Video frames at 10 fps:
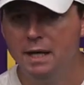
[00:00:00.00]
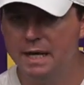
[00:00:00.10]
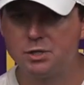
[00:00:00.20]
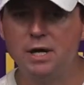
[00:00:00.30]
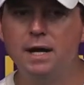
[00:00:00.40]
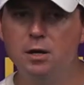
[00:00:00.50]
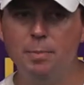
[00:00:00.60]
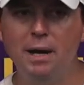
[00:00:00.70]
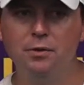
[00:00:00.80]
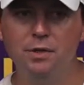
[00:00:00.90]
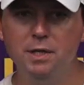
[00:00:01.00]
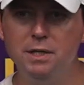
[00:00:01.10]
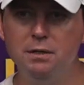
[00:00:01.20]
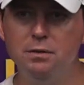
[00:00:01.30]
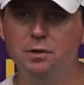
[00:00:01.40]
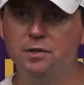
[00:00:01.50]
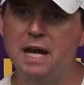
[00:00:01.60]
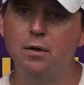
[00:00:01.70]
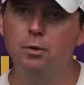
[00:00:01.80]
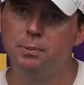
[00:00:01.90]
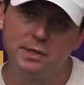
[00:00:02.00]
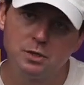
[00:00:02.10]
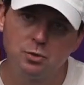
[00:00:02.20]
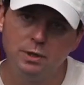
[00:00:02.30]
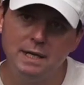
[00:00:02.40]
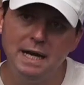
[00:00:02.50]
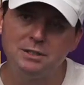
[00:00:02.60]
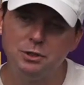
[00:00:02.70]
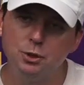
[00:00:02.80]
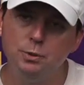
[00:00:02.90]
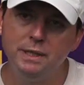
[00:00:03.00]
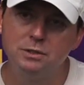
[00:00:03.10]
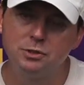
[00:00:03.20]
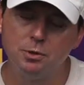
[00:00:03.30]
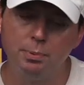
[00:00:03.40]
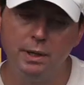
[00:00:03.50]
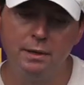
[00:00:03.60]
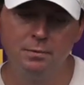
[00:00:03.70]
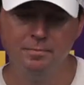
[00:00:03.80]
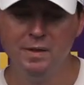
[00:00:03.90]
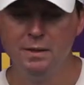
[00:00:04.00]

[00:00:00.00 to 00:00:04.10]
excited about the talent and potential that he has and who he is as a player.